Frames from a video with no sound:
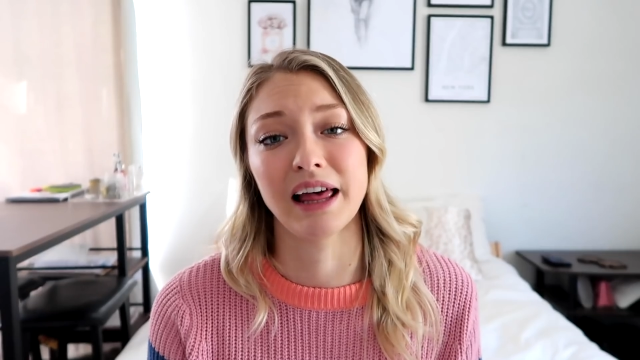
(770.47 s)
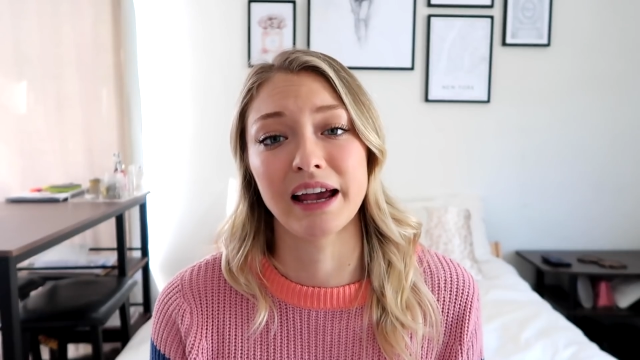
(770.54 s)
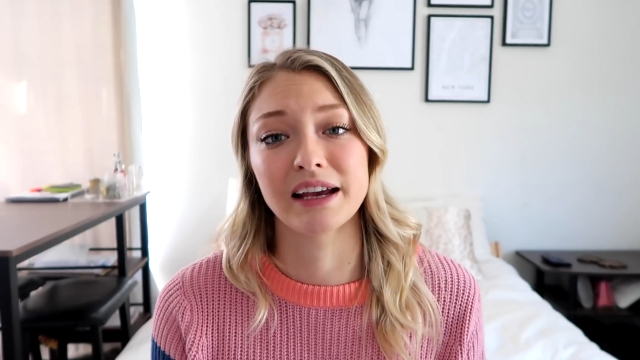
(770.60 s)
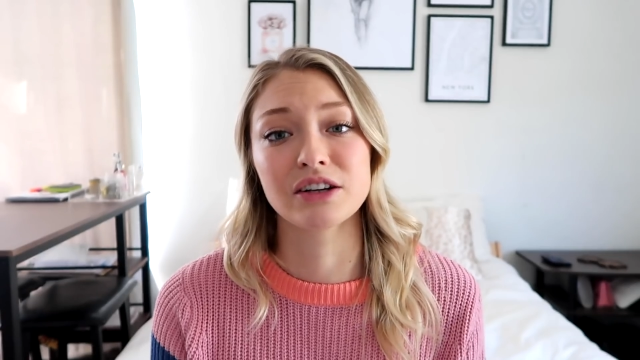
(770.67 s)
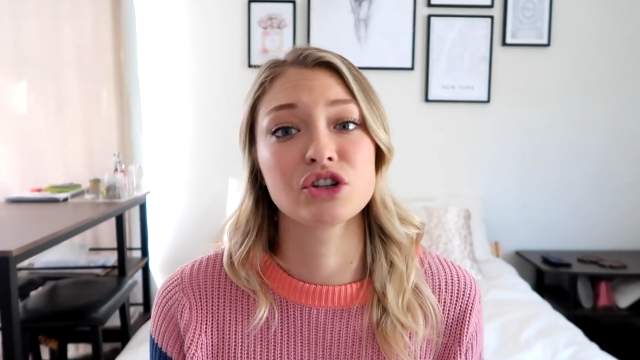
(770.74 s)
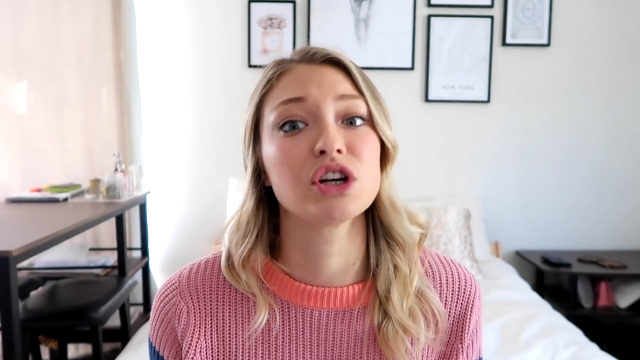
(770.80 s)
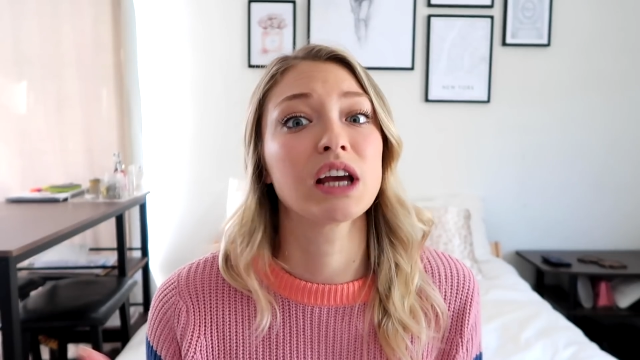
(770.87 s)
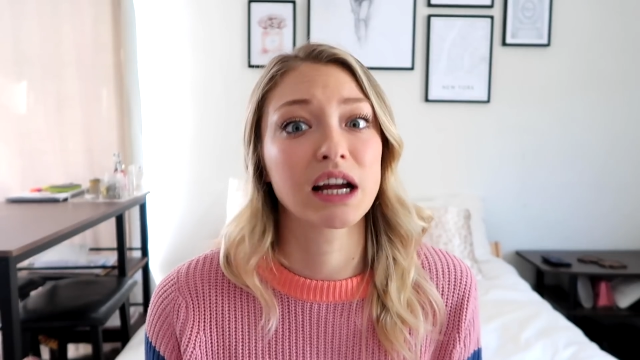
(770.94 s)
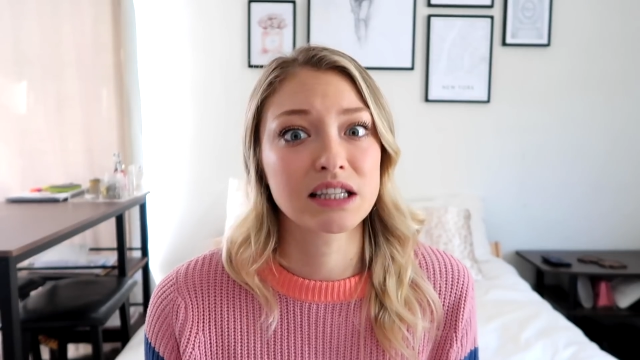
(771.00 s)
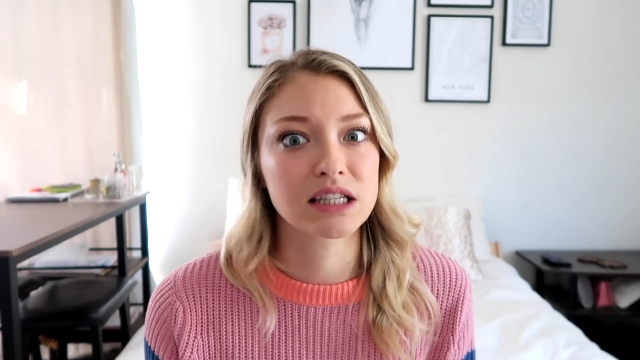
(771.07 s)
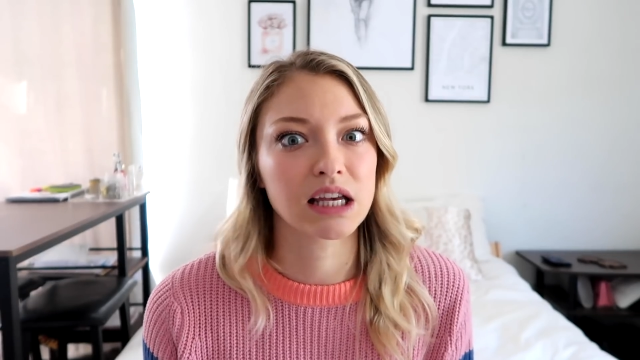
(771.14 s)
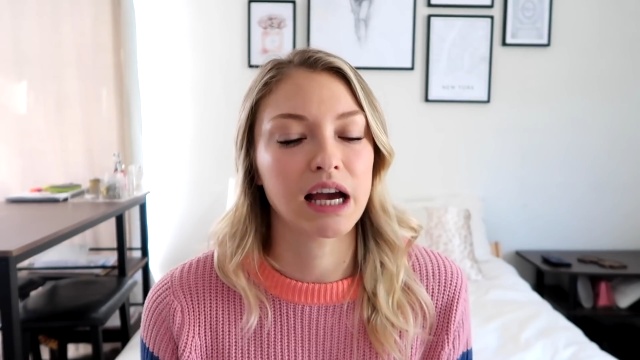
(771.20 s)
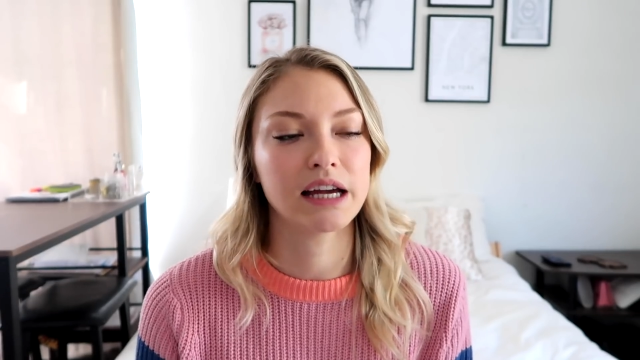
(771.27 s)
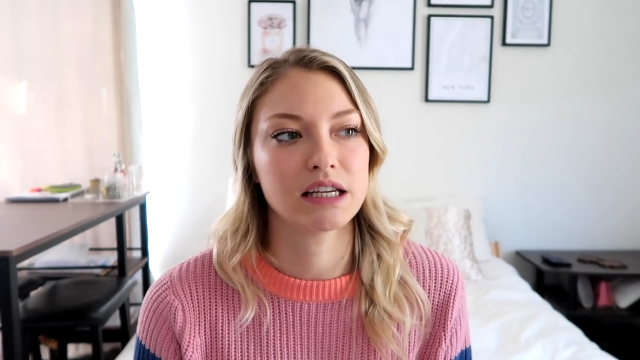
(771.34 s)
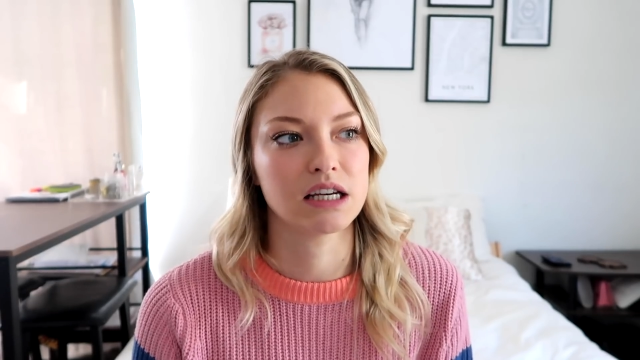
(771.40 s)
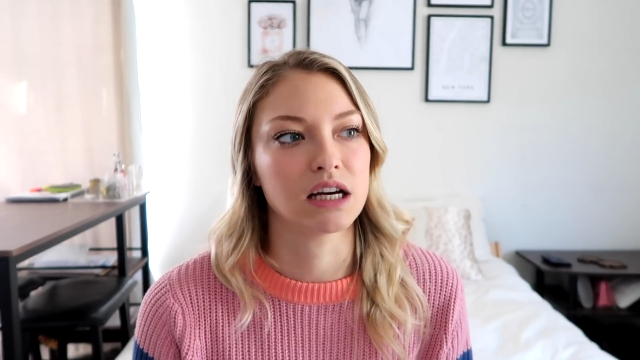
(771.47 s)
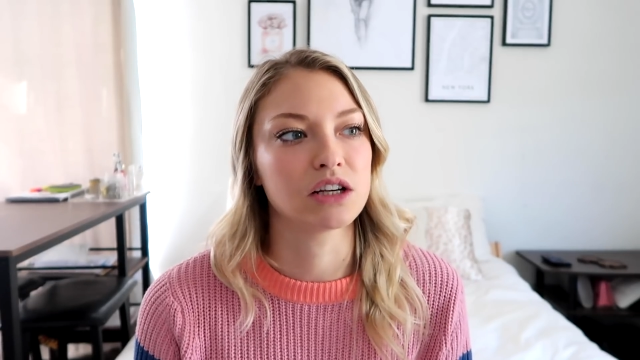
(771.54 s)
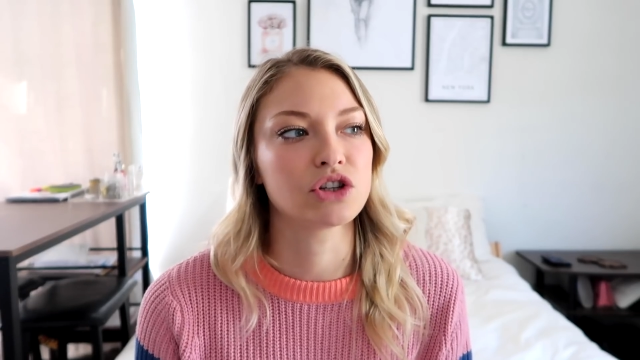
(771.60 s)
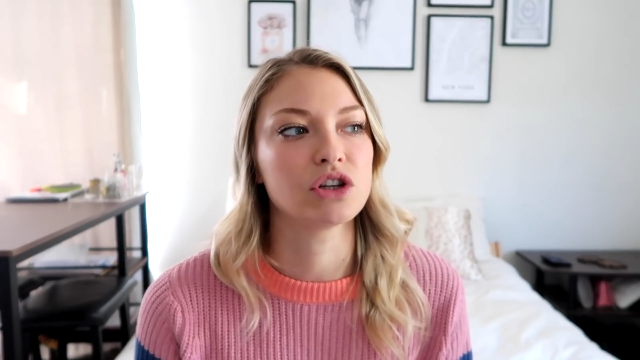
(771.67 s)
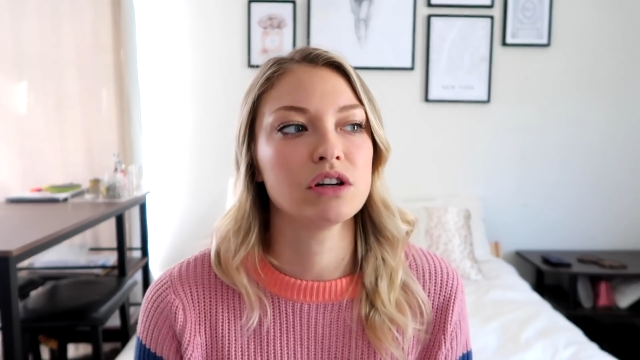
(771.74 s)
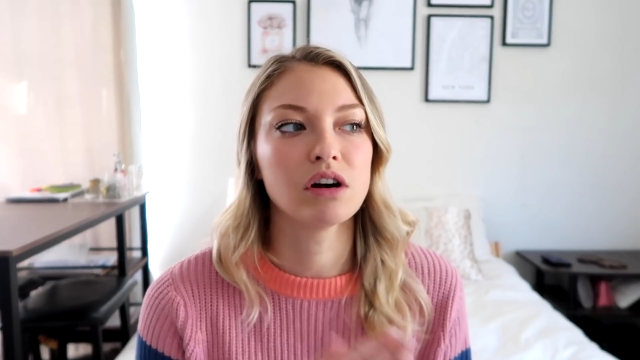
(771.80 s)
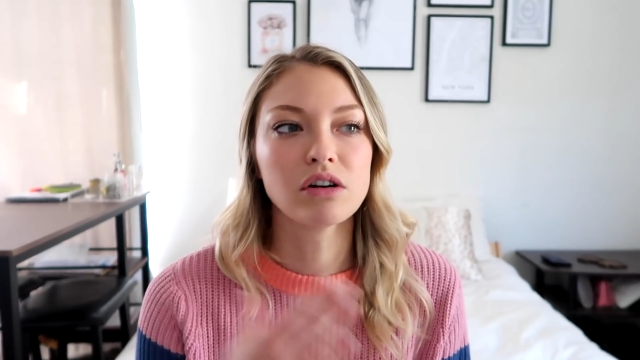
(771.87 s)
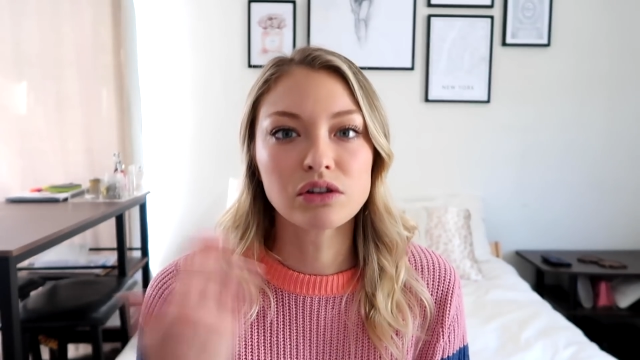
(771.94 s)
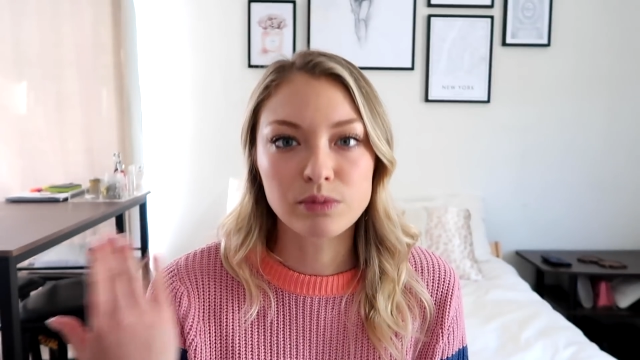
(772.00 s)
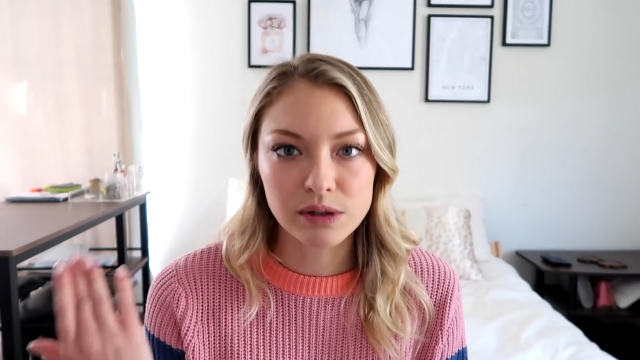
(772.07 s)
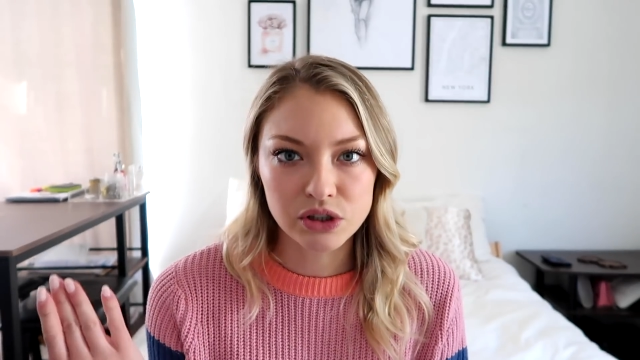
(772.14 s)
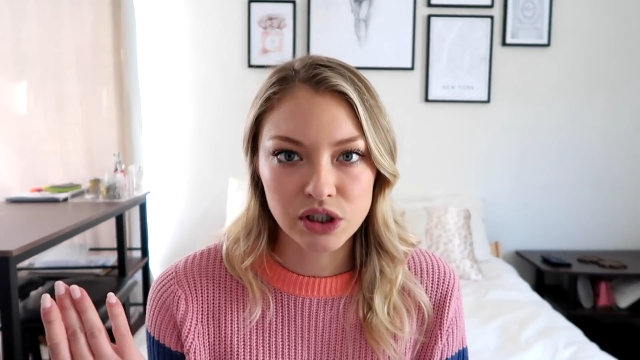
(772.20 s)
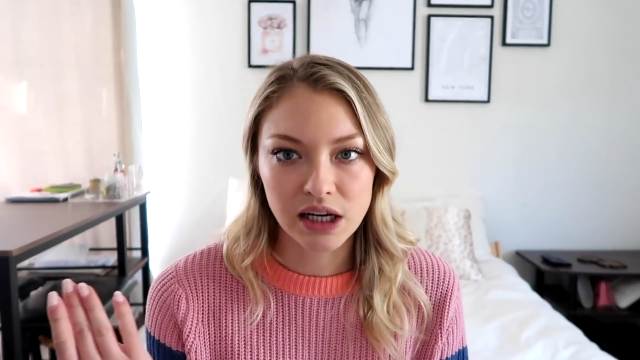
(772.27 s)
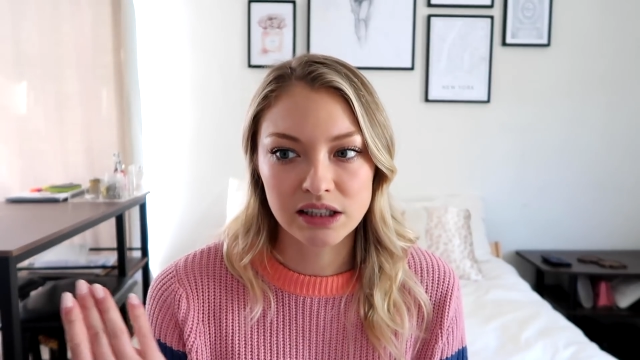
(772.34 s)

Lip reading: like she gets the idea, she knows what she